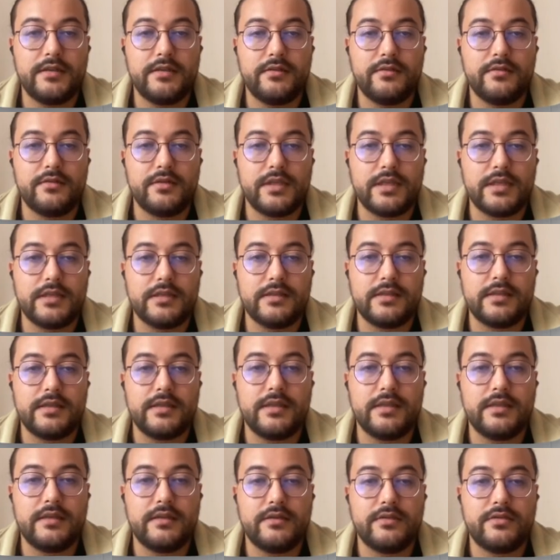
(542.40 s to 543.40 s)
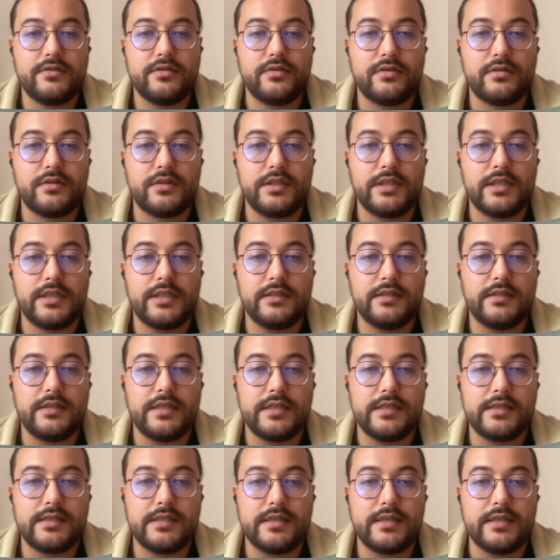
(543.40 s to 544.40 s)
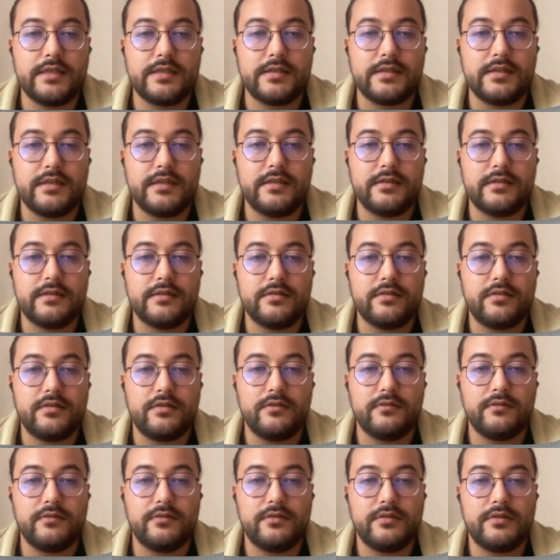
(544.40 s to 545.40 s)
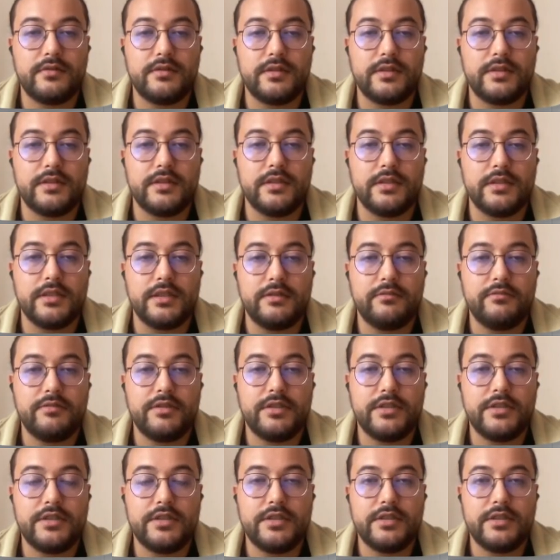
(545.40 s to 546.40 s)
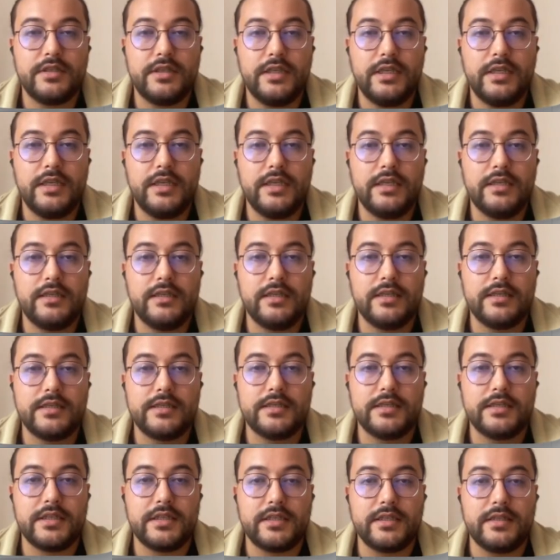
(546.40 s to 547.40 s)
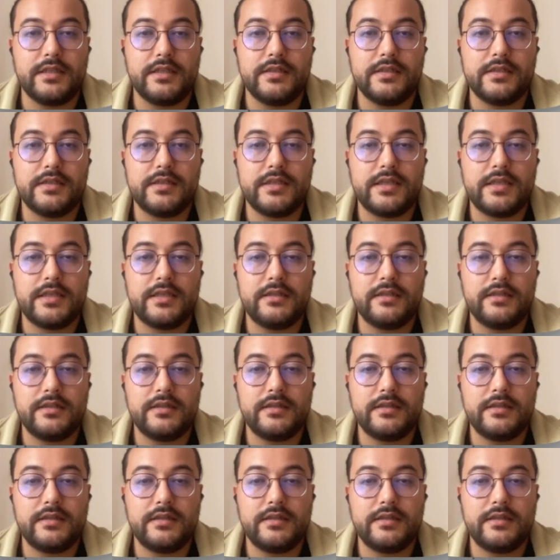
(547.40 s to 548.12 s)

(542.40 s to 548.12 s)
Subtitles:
you can see short green dress has its own image. Let's check the inside.